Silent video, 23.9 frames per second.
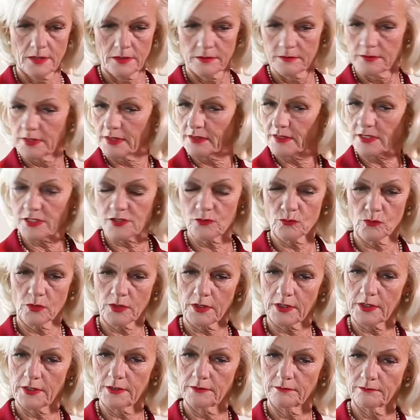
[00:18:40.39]
That doesn't
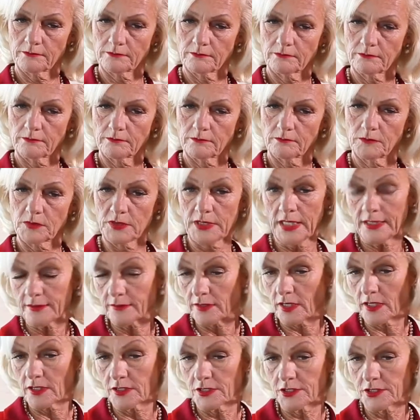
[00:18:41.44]
work, but that
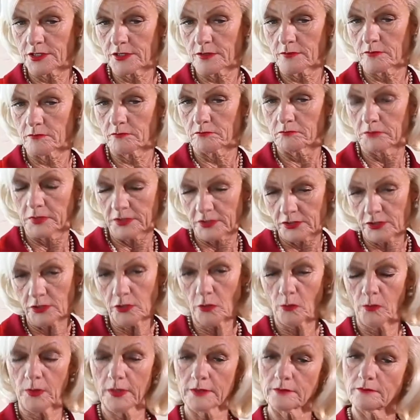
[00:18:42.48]
does. But you know
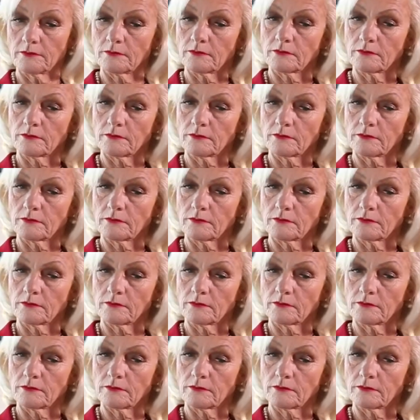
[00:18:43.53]
what?